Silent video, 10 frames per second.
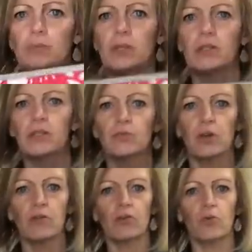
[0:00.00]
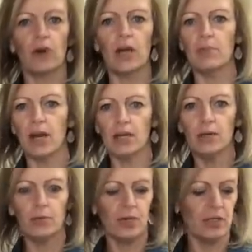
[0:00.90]
but this is one of her wide
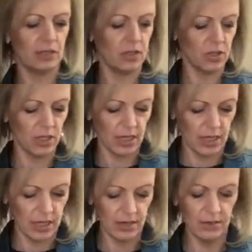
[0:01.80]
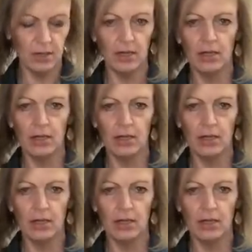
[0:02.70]
backing prints that she had out.